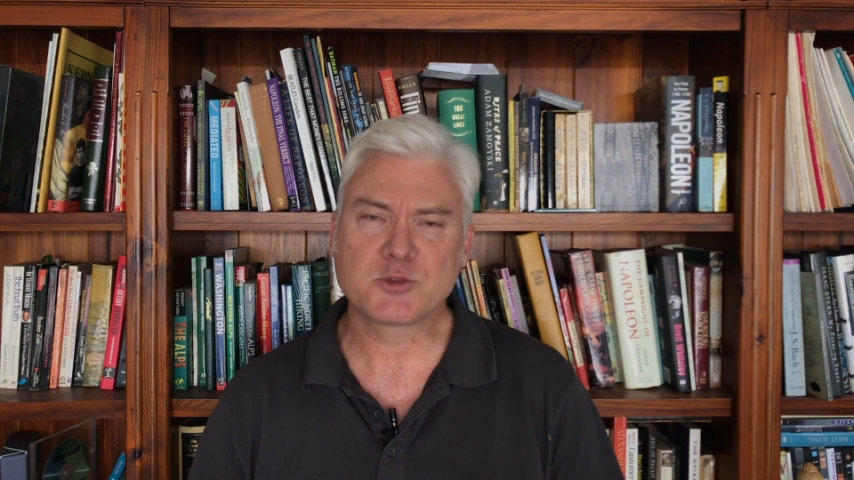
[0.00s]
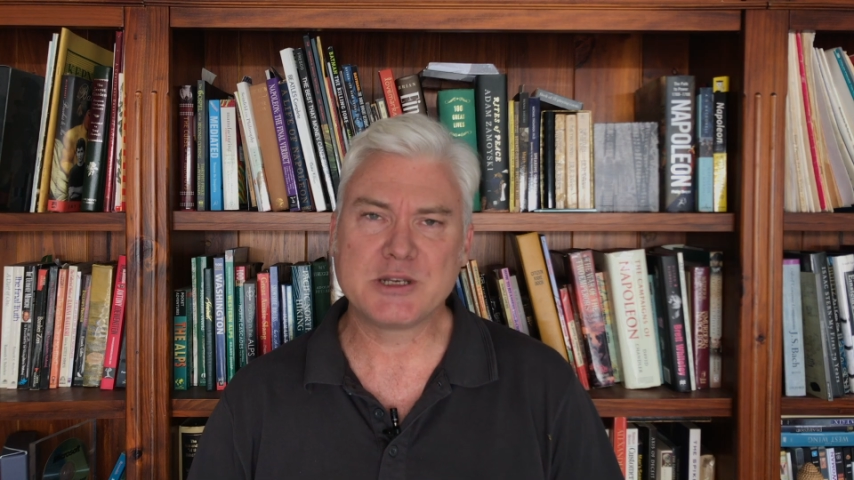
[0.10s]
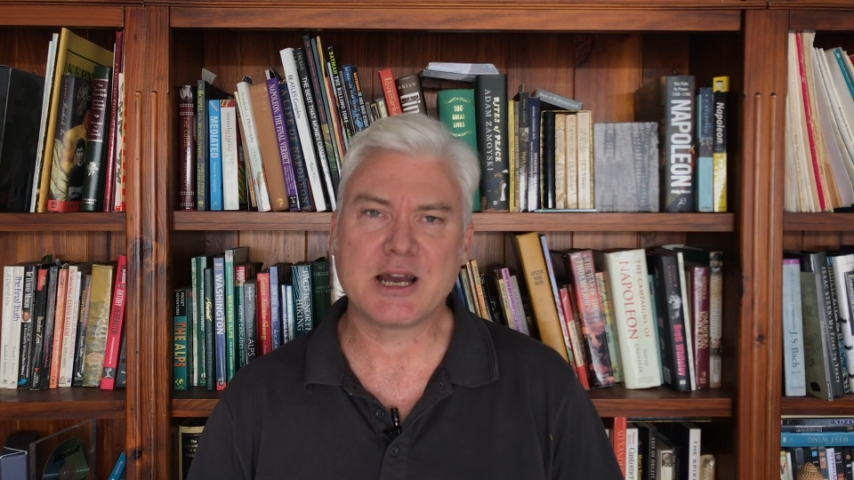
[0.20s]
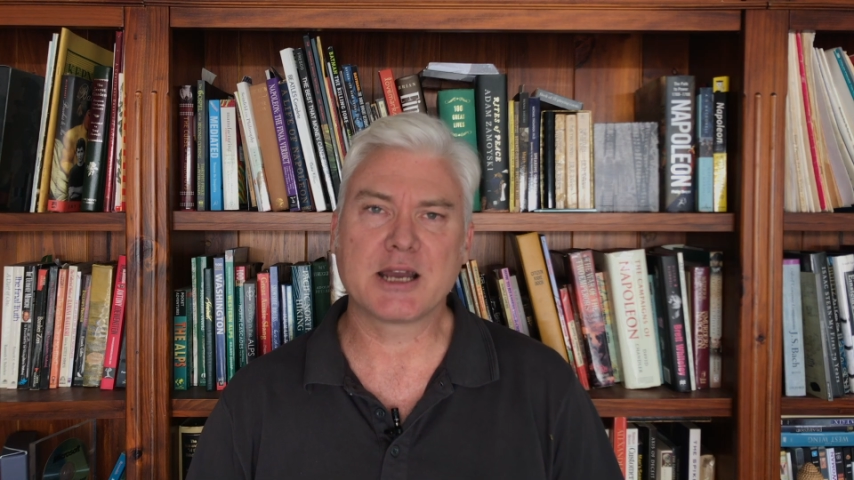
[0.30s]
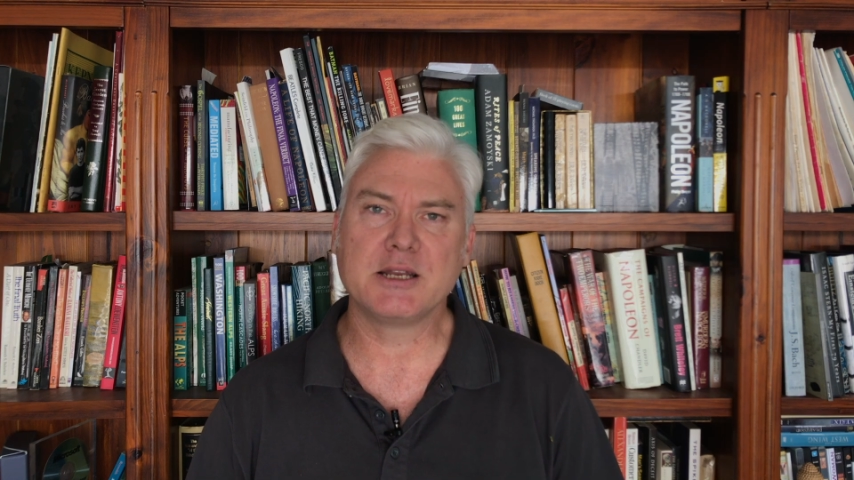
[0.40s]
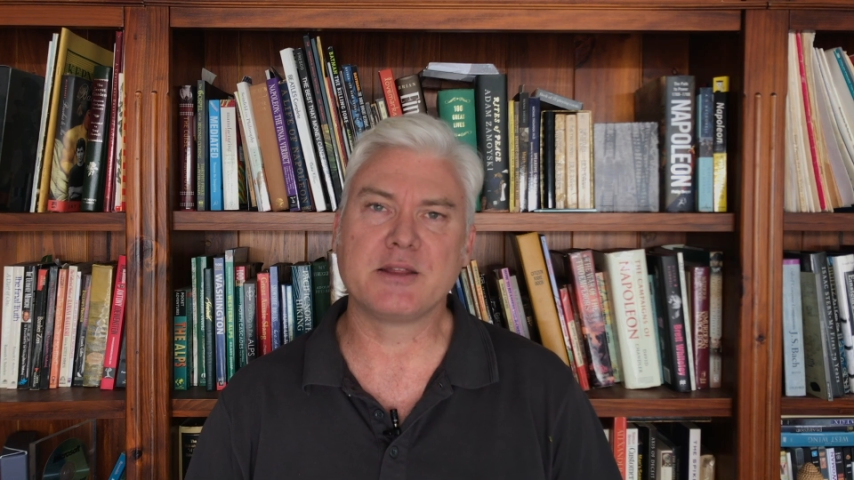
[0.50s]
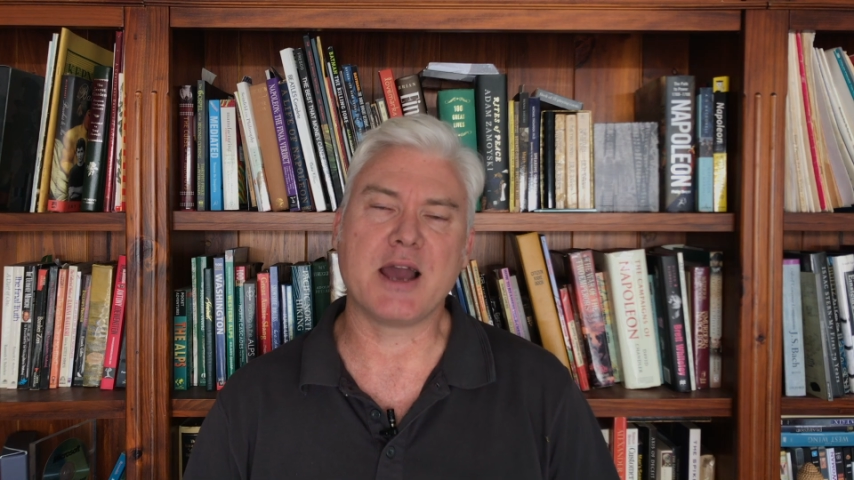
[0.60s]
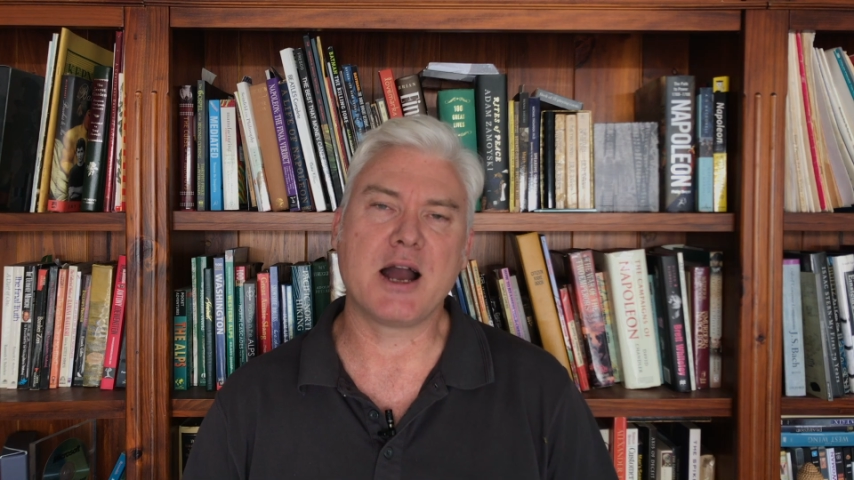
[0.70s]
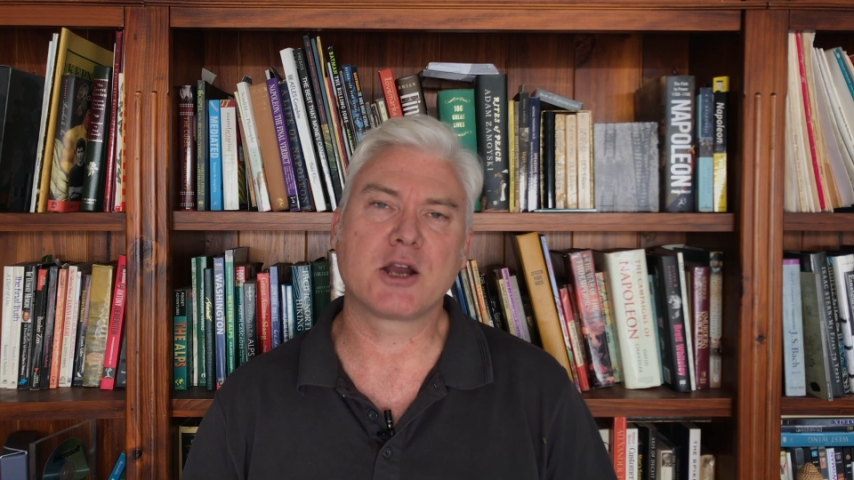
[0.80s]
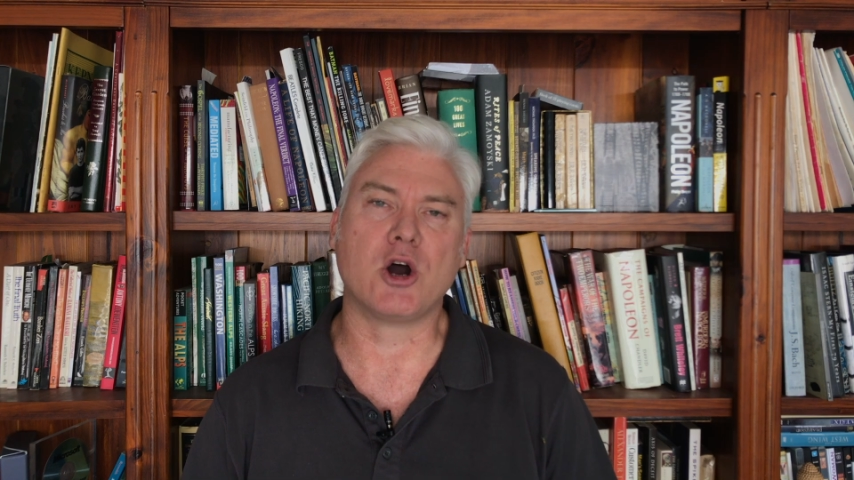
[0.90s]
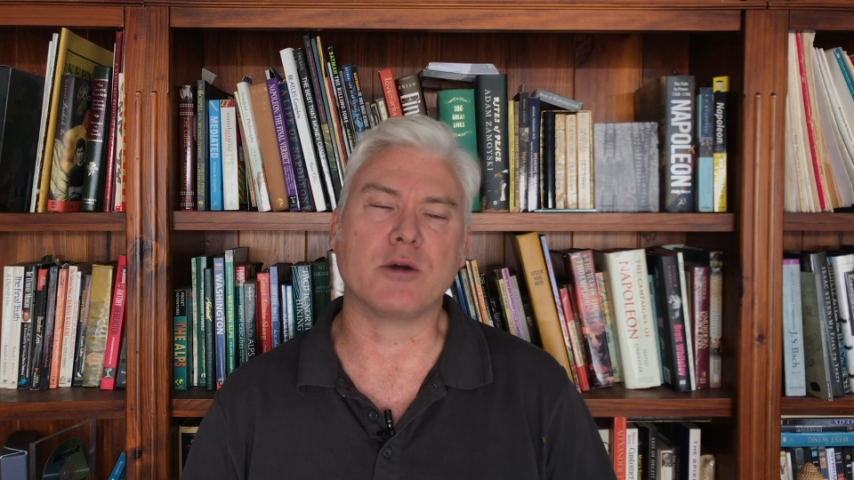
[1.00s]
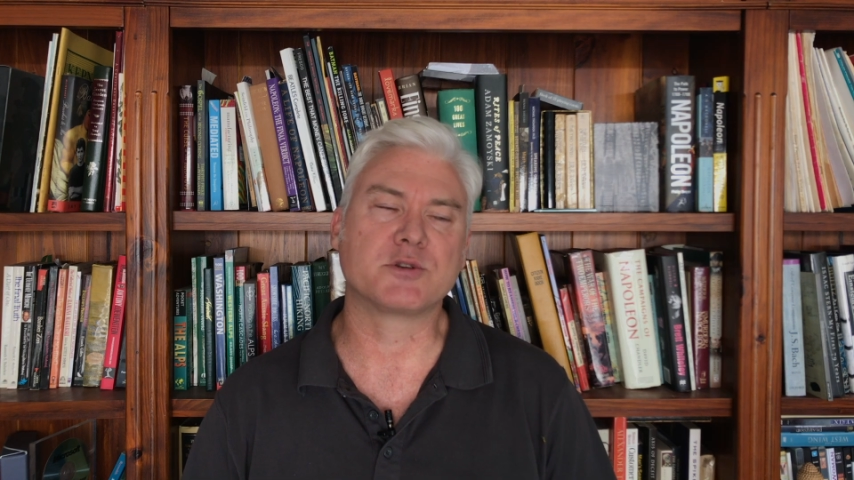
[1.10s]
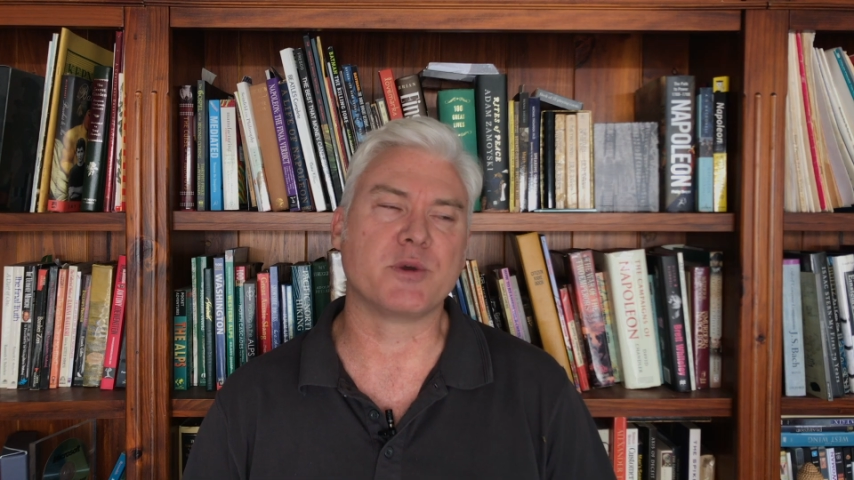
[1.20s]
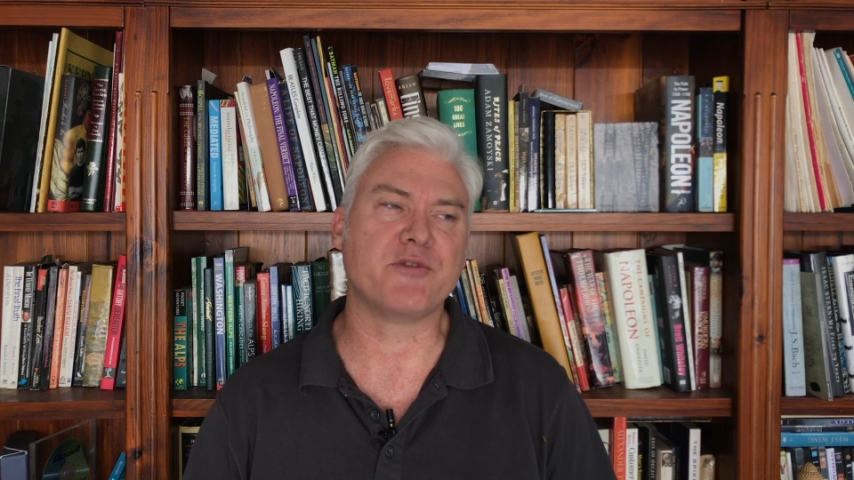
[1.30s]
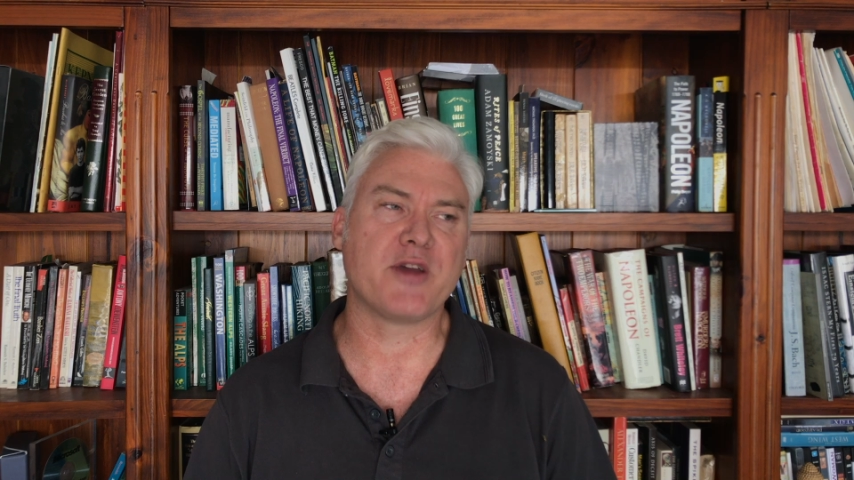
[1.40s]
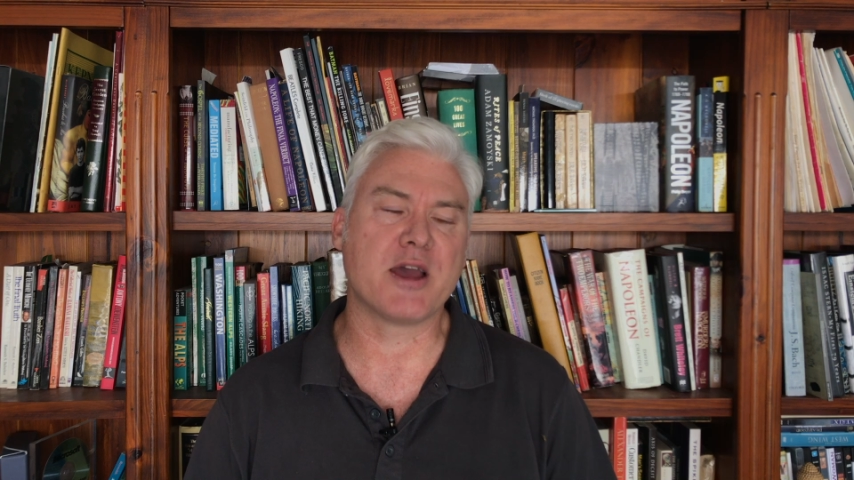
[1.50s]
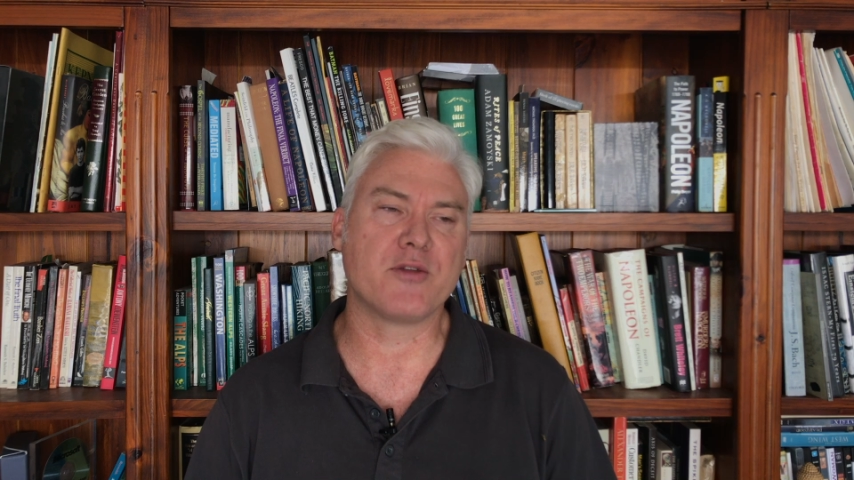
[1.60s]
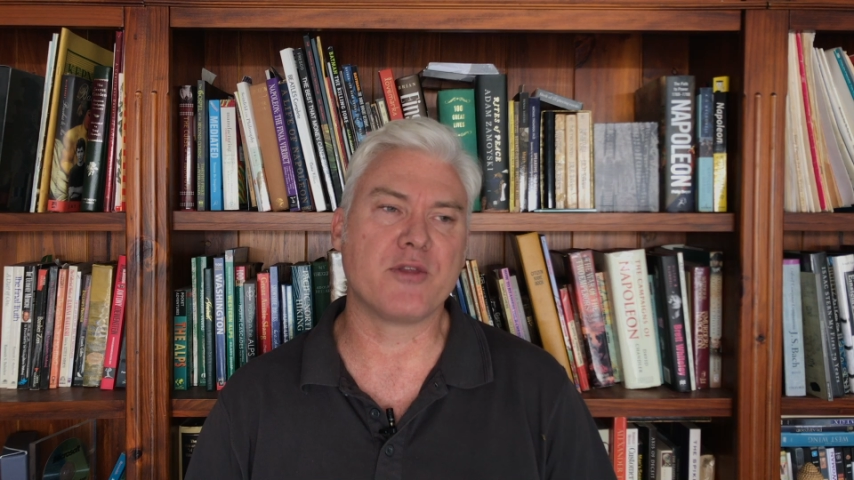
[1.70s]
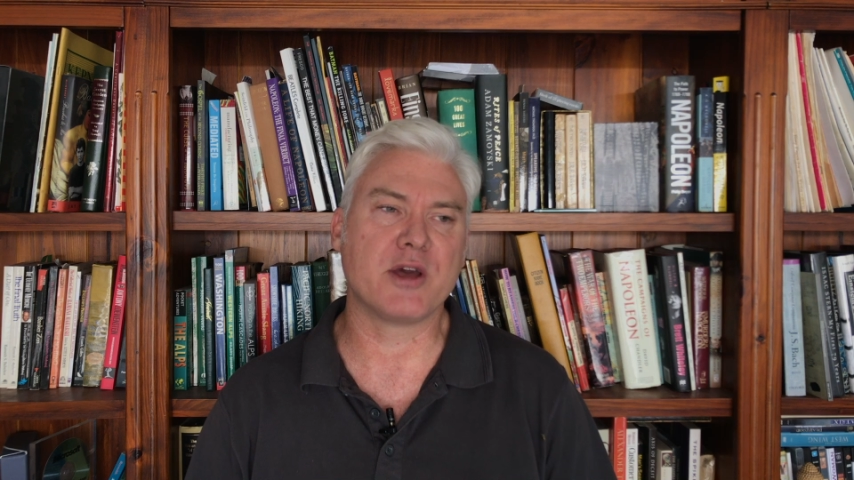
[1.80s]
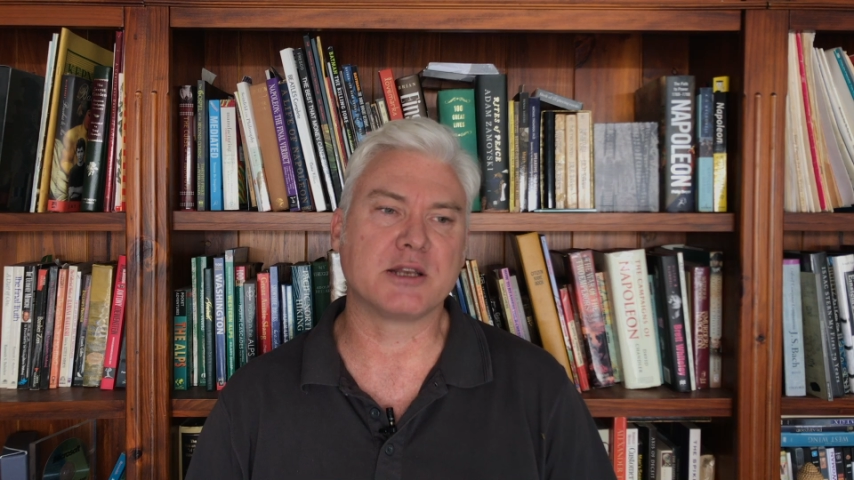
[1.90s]
As we dug into the archives, we
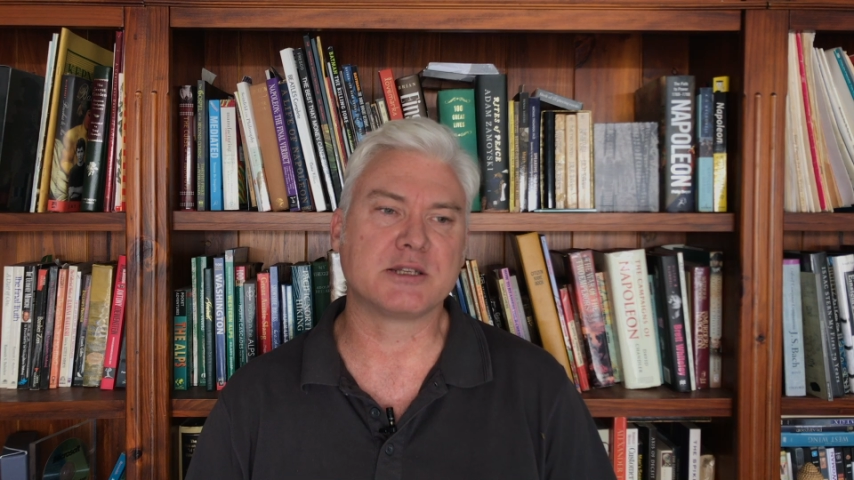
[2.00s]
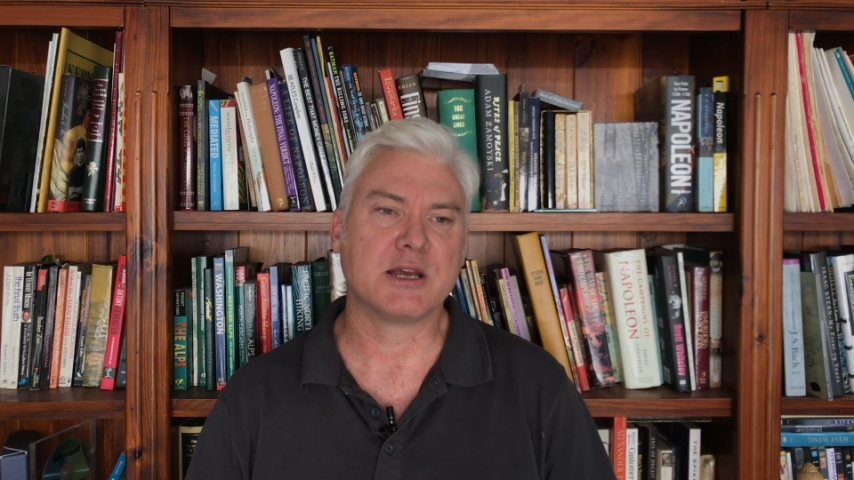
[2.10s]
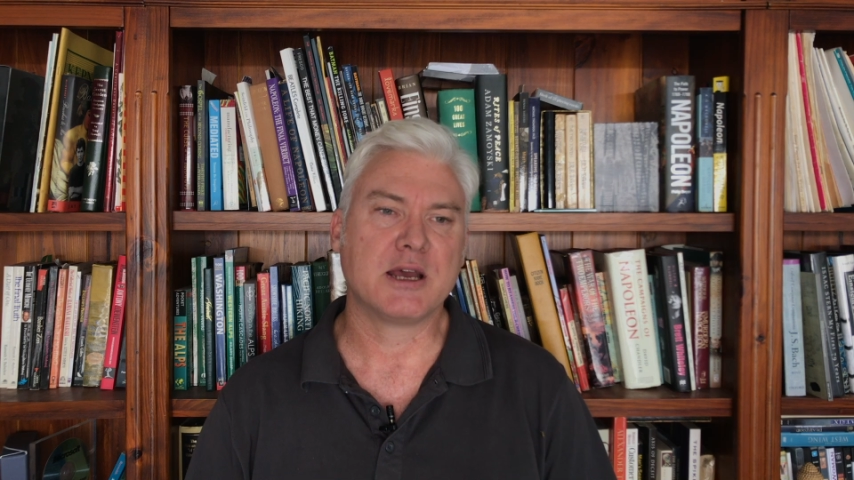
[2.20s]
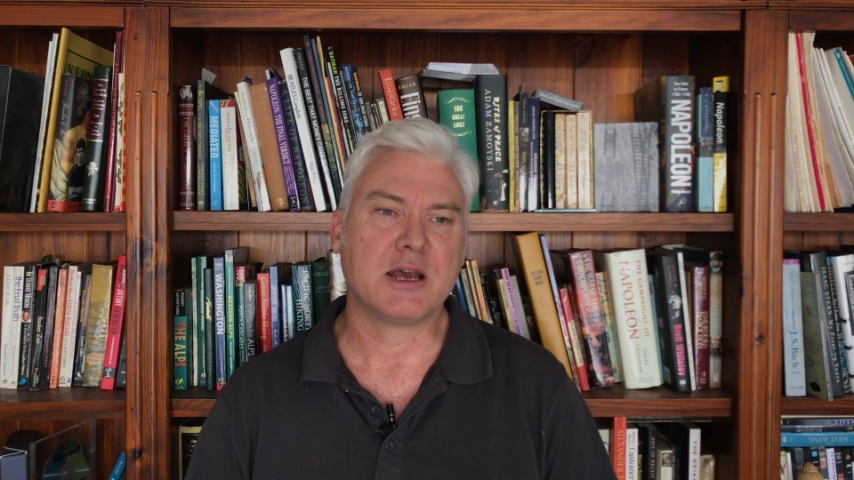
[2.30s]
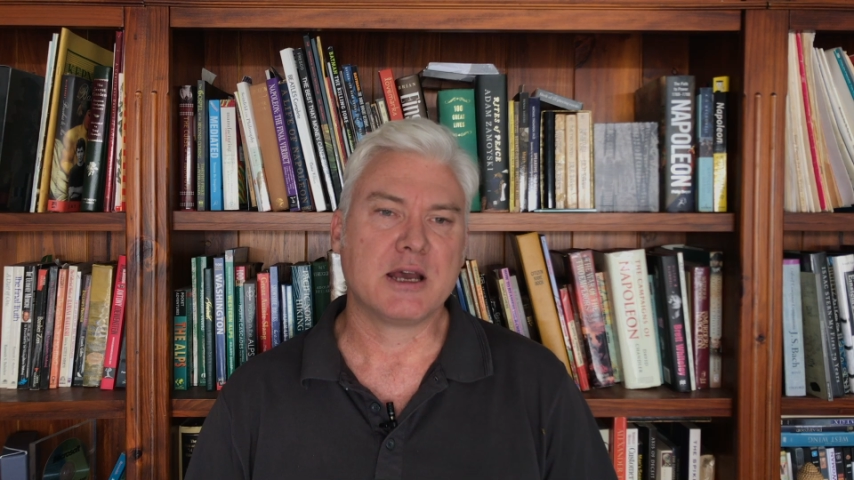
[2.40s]
found that